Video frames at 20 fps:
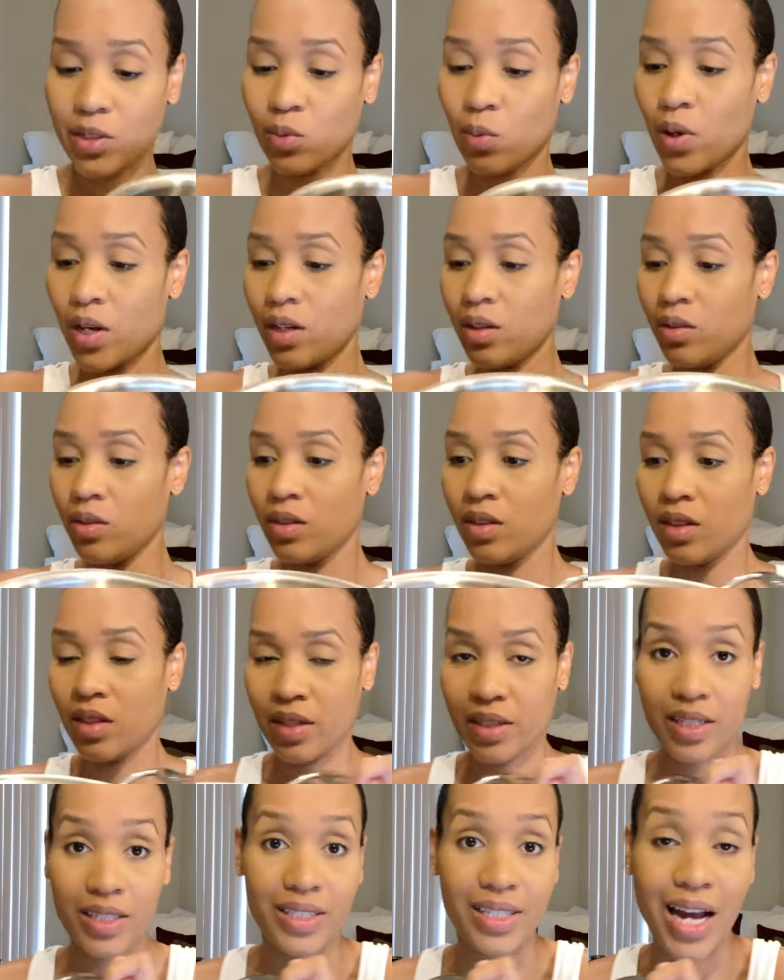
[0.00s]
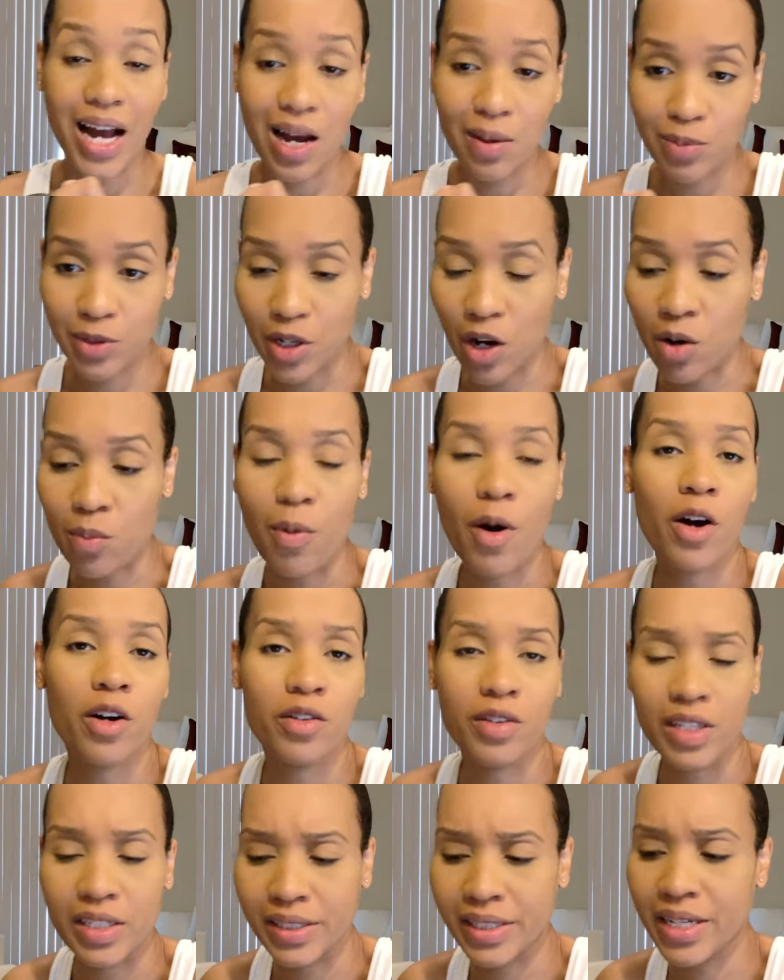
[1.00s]
as well. The tops are
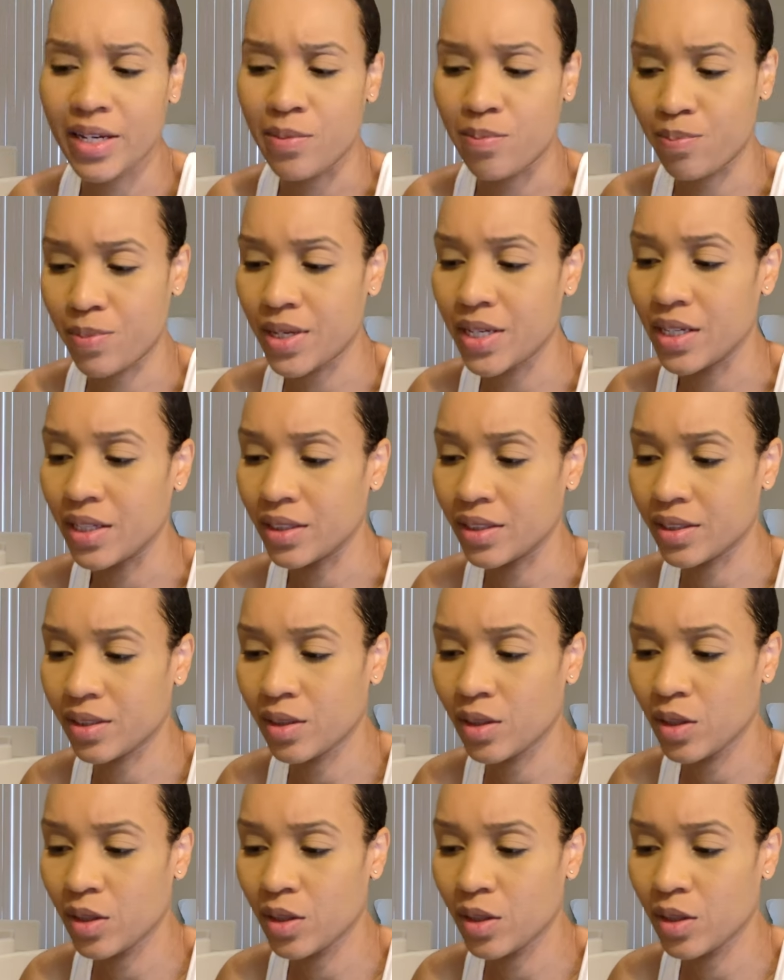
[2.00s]
part of the 10 piece.